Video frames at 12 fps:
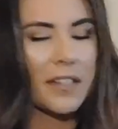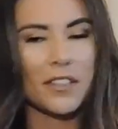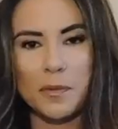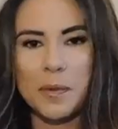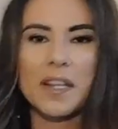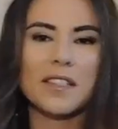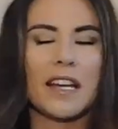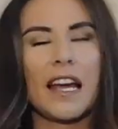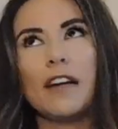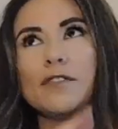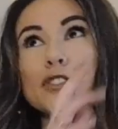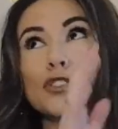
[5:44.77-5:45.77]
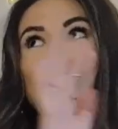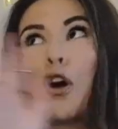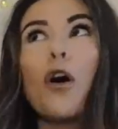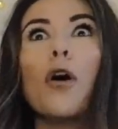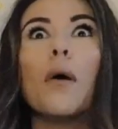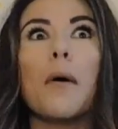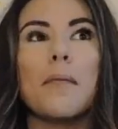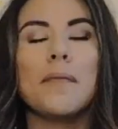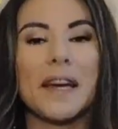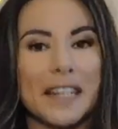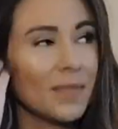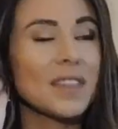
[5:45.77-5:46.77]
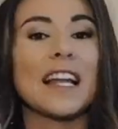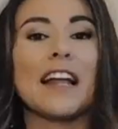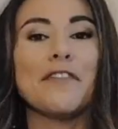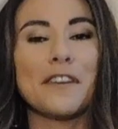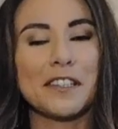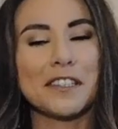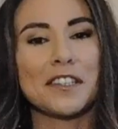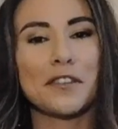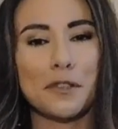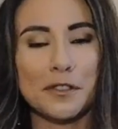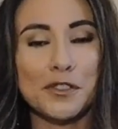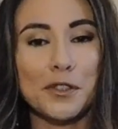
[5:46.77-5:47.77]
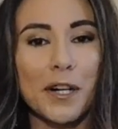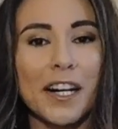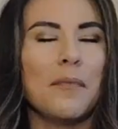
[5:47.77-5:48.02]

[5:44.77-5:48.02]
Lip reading: just because I have so many that I found at the thrift store.